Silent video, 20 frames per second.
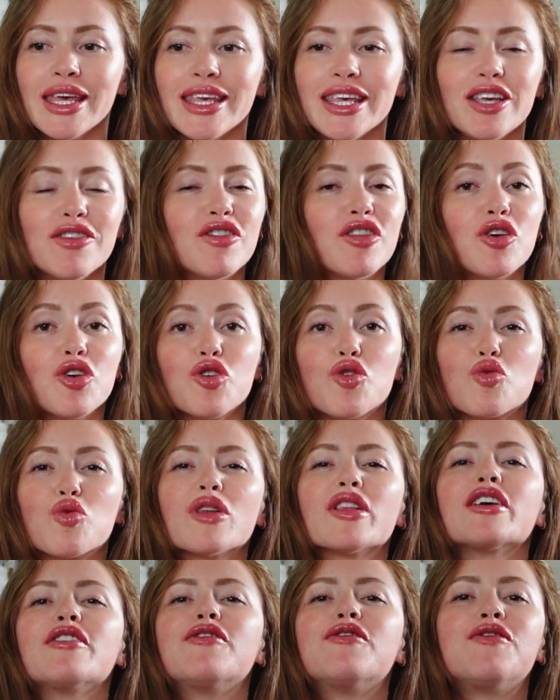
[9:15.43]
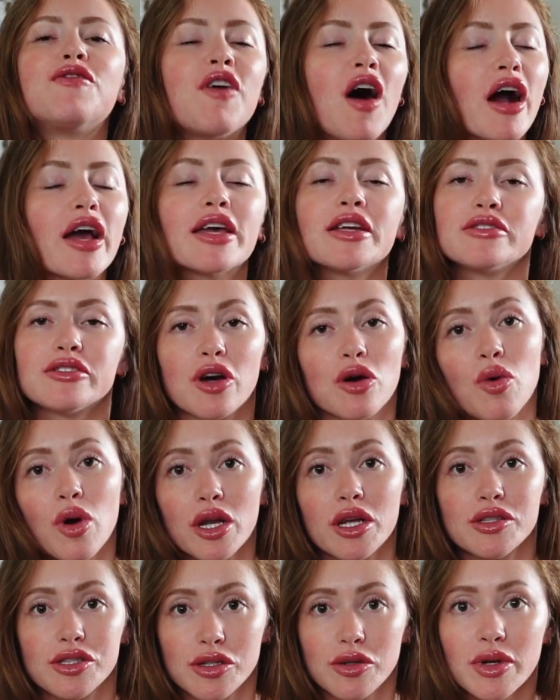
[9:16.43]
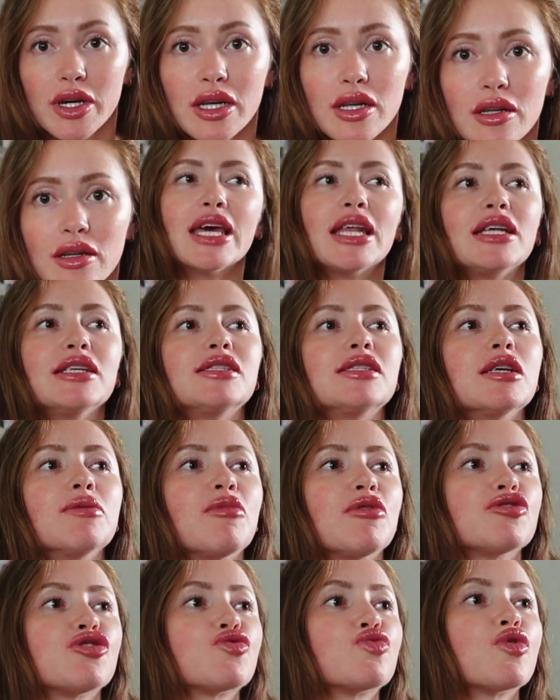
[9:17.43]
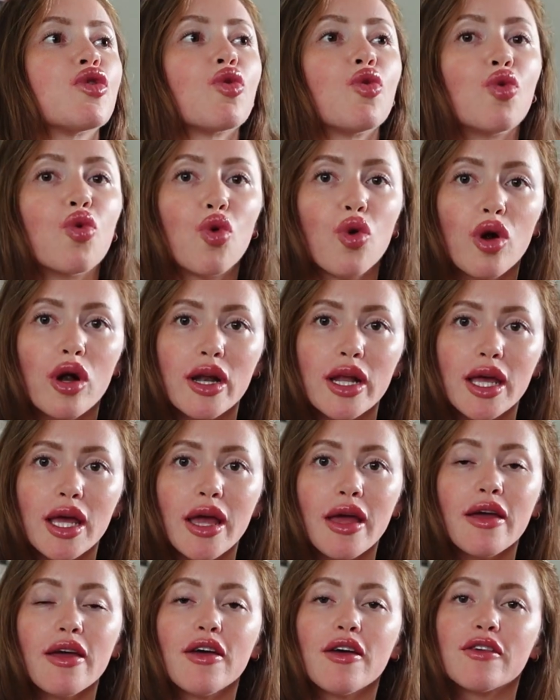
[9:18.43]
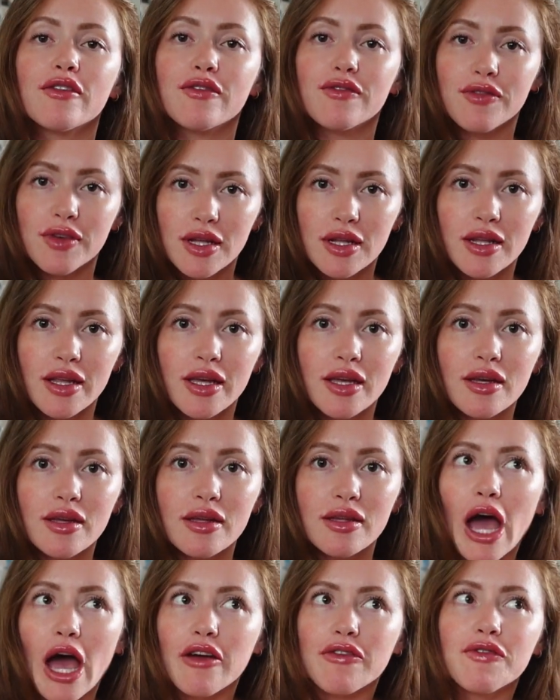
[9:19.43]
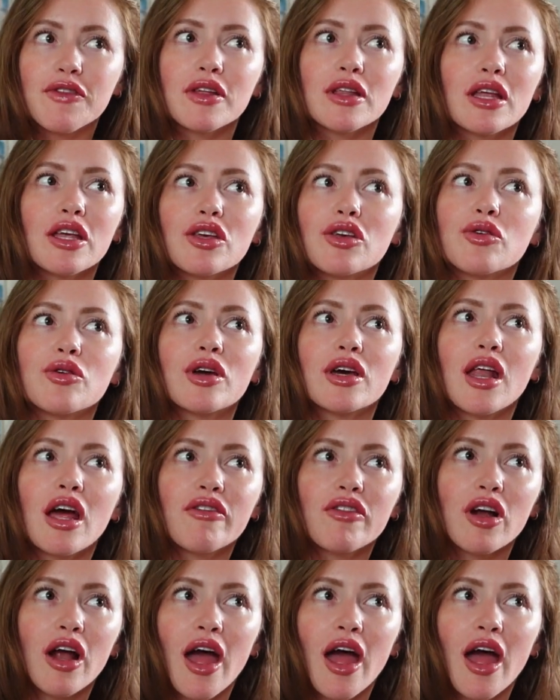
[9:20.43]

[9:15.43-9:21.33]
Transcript: even though you really fucking don't want to do it? It is the most rewarding feeling I feel like you could ever